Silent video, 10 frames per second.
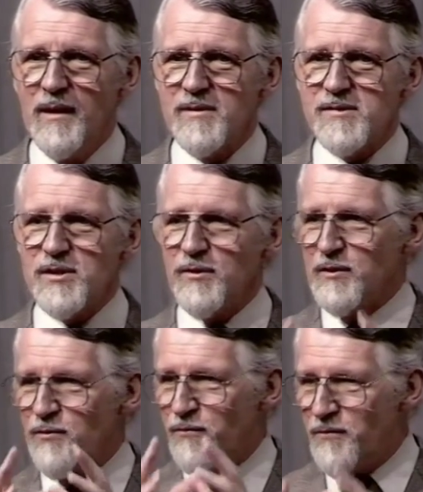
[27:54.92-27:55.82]
So
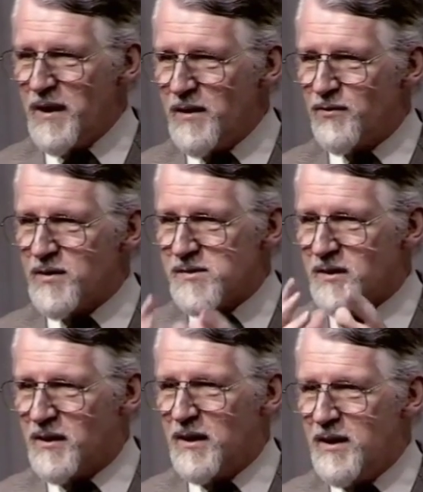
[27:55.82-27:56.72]
that faith is the
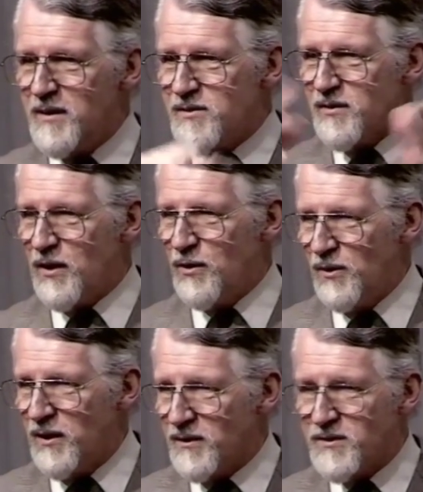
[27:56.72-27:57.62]
key to the whole
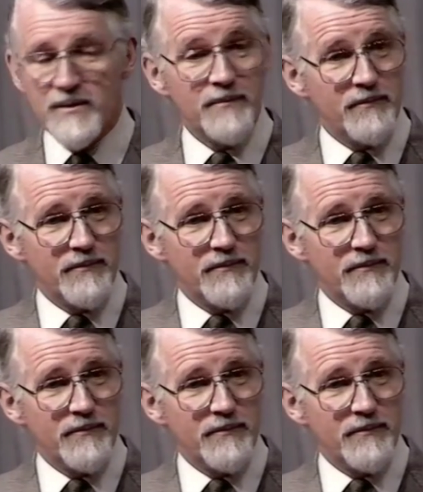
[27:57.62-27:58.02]
lot.